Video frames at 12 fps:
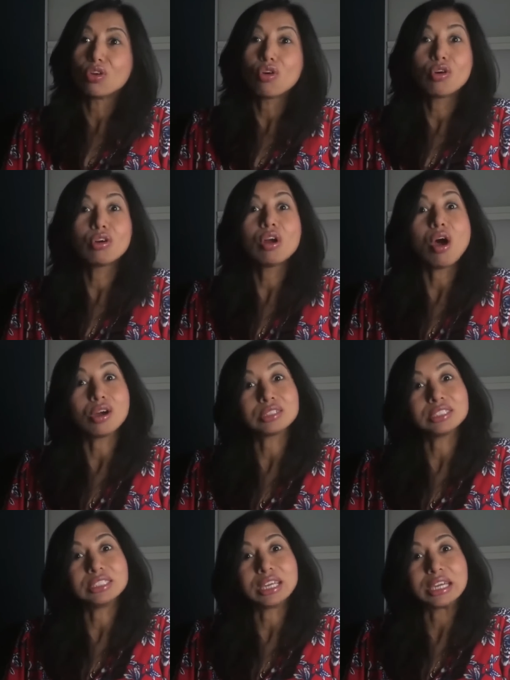or
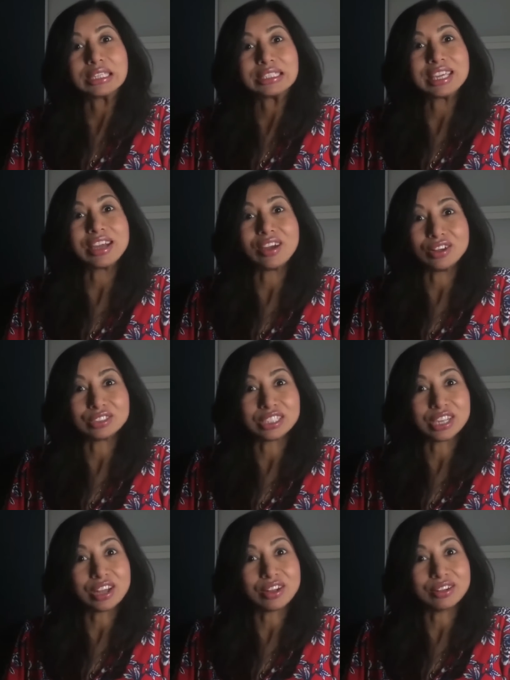oxidized
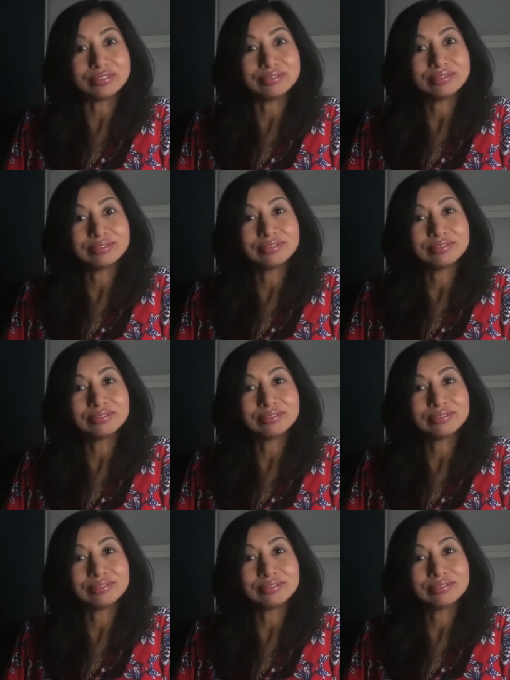LDL.